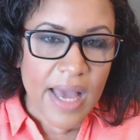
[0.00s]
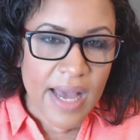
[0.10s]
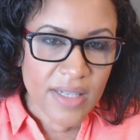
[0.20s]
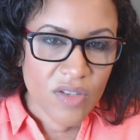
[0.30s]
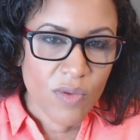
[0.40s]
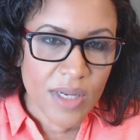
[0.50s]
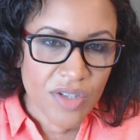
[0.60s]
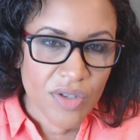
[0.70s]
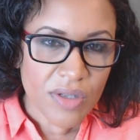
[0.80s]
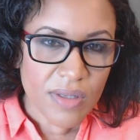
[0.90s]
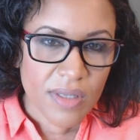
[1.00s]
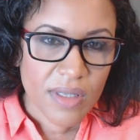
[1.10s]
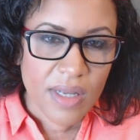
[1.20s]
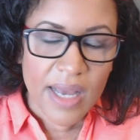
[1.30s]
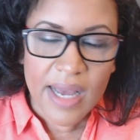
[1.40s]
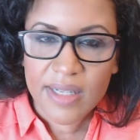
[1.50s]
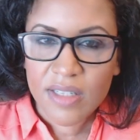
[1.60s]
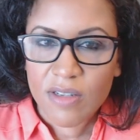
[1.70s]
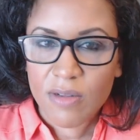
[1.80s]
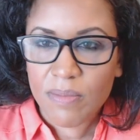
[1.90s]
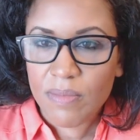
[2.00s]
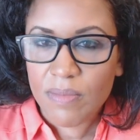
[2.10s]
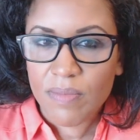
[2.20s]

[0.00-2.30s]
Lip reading: ask questions, ask them,